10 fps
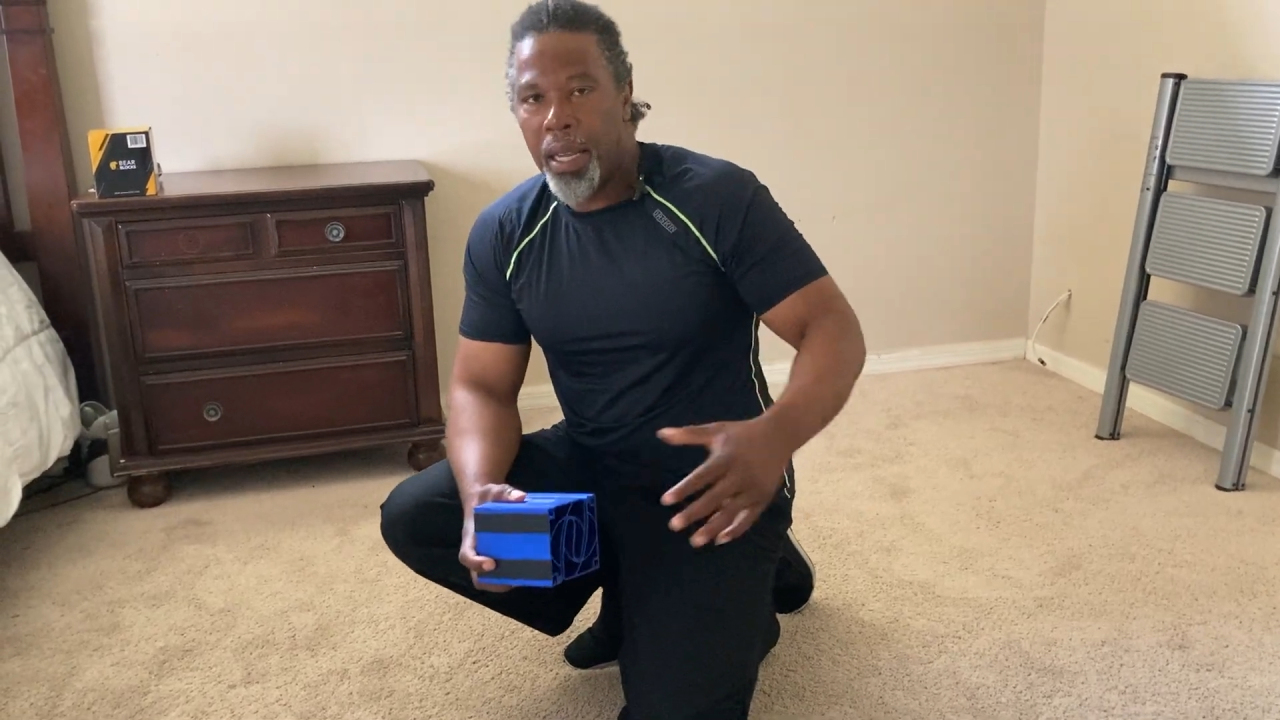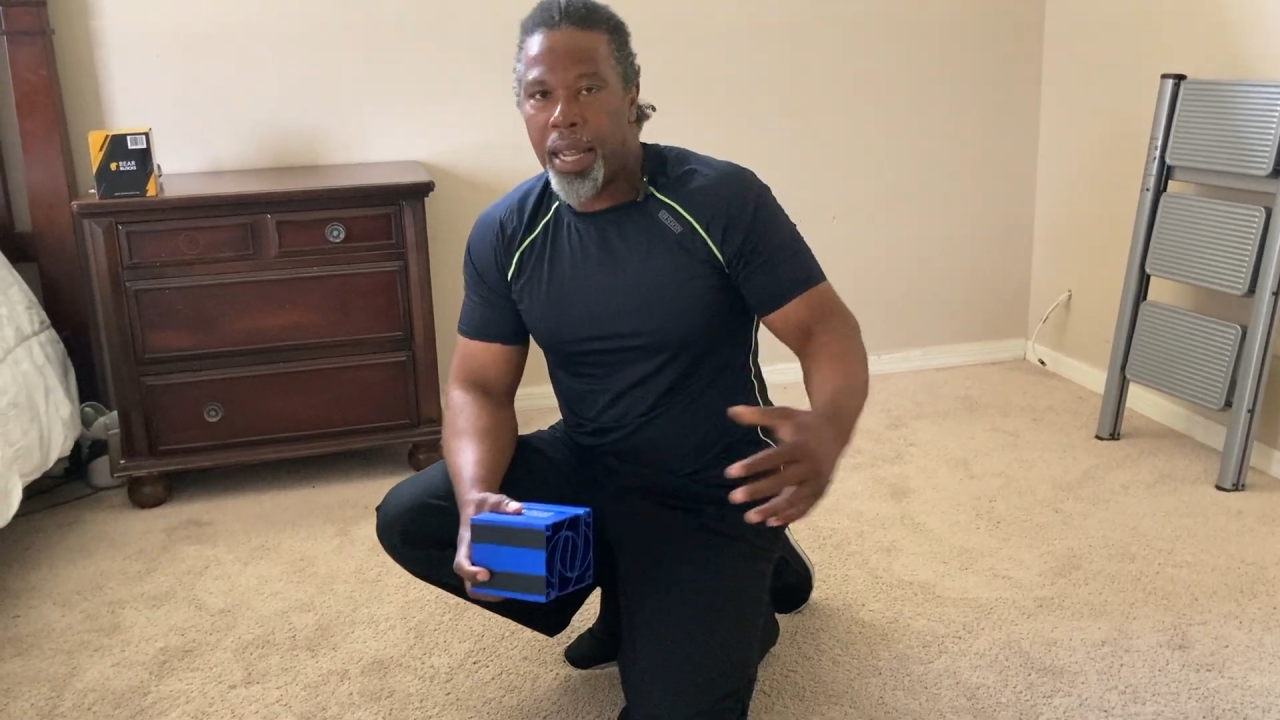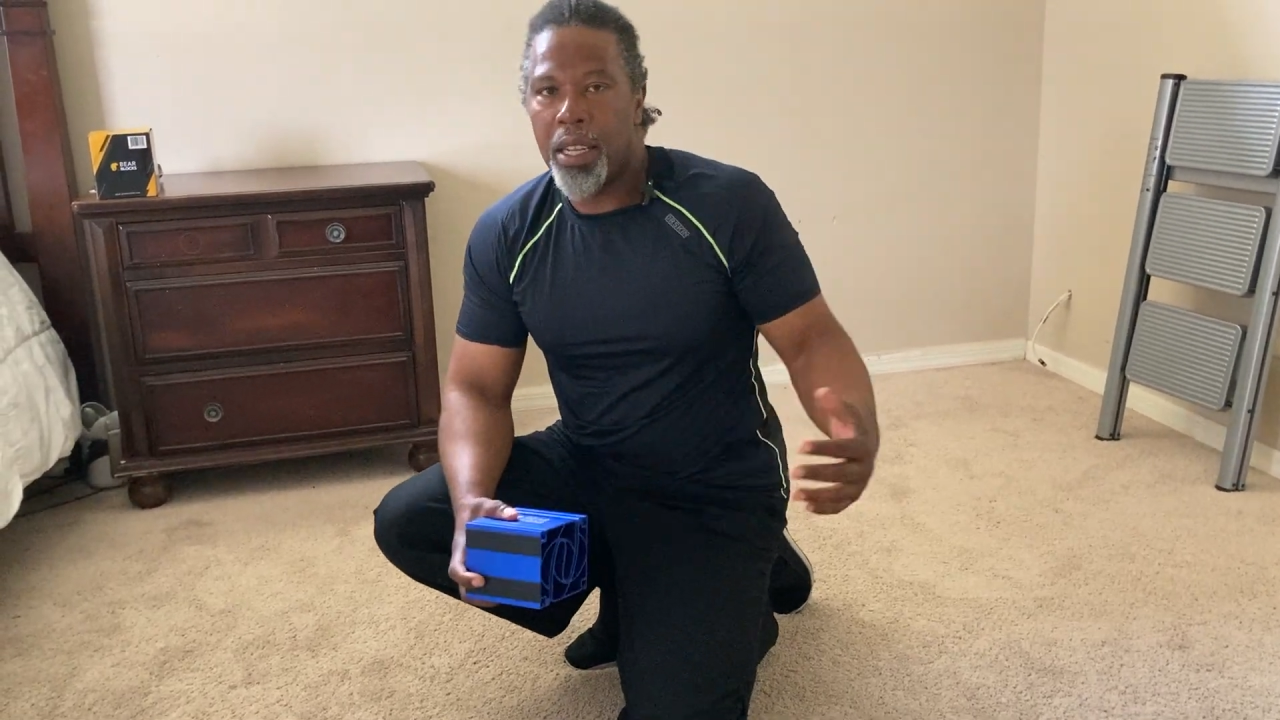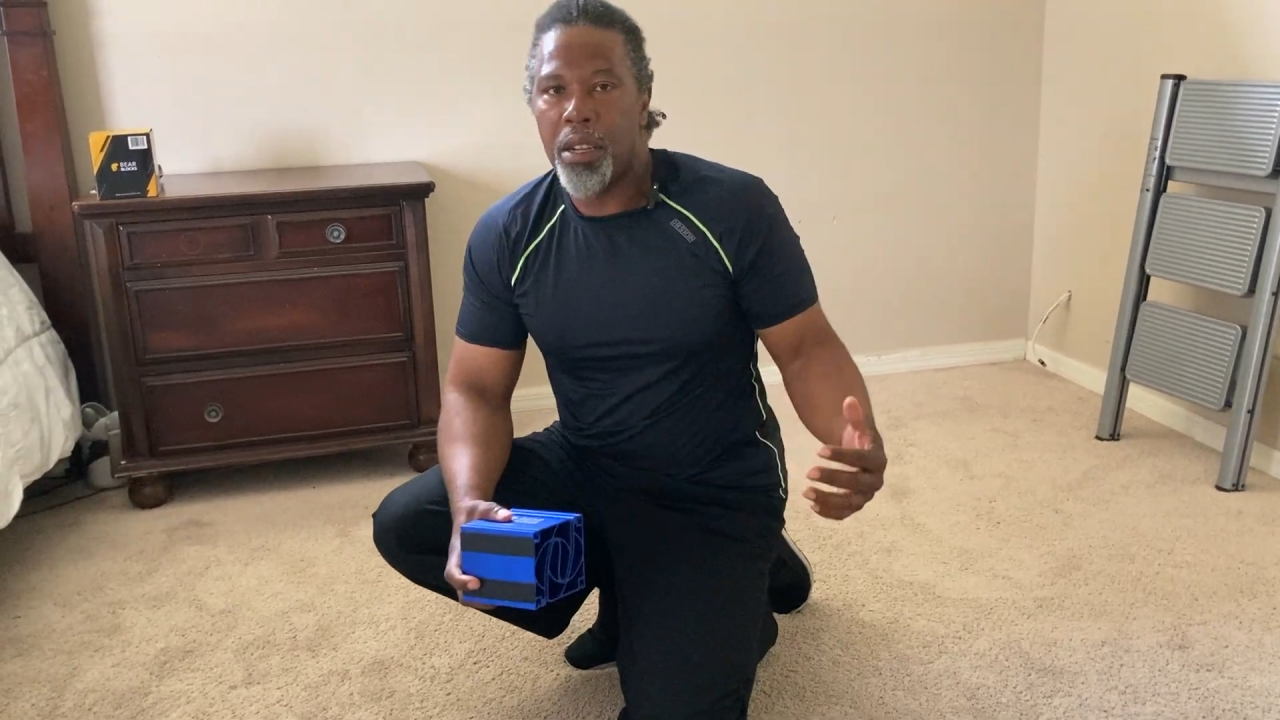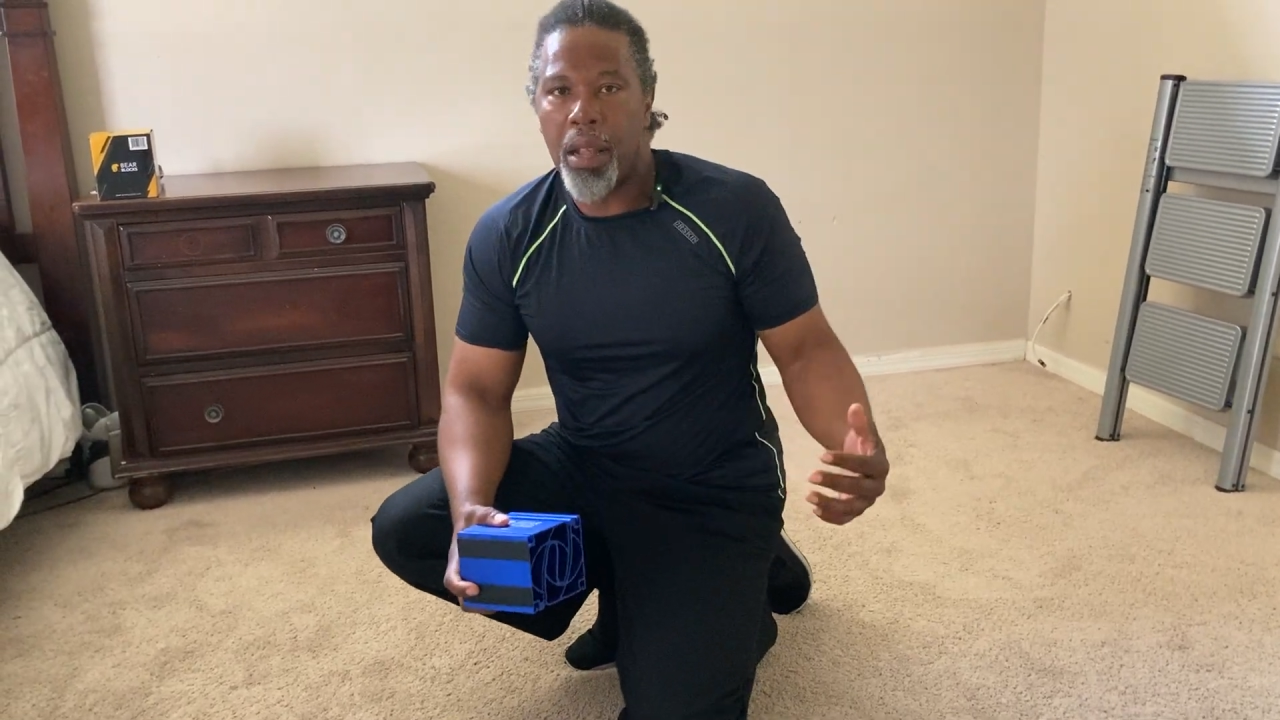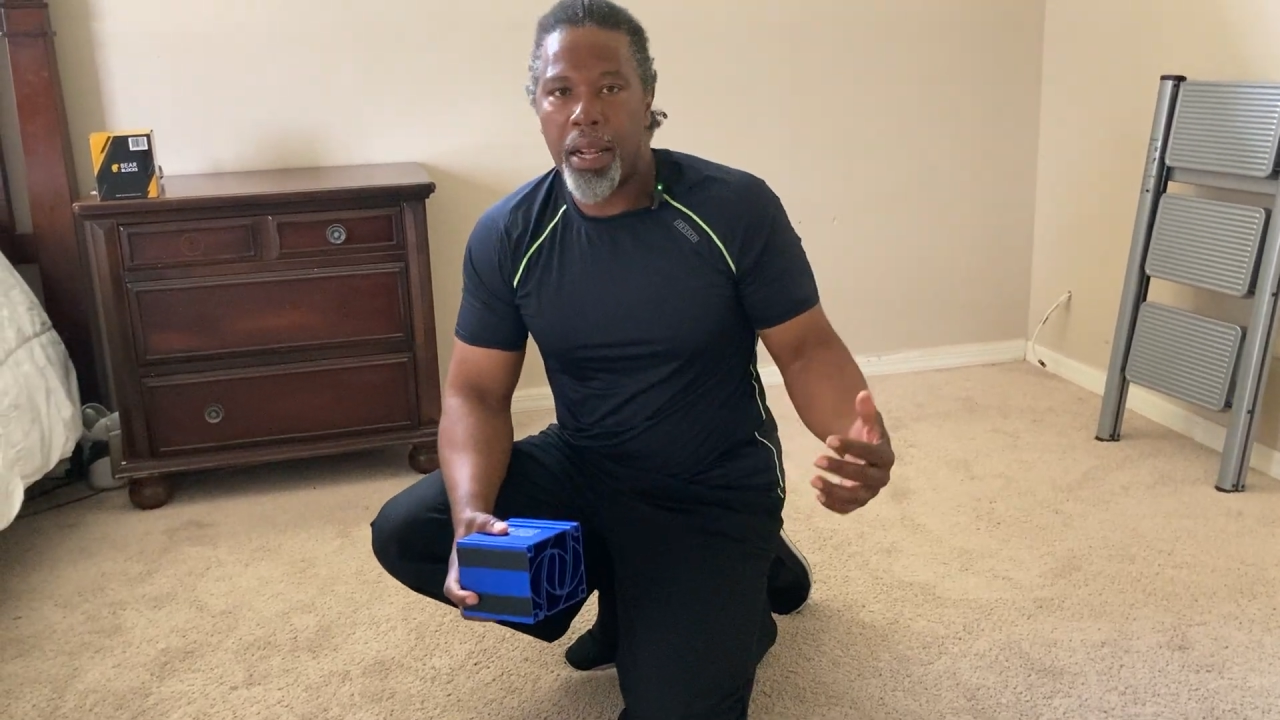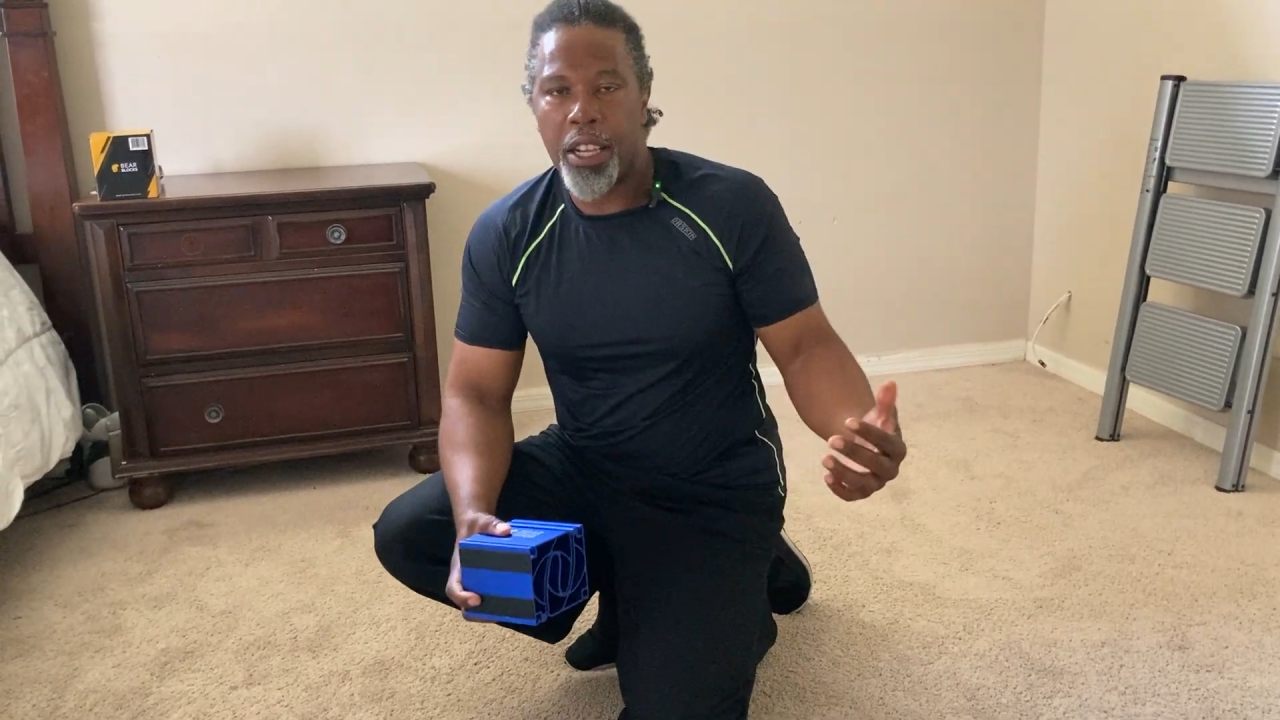And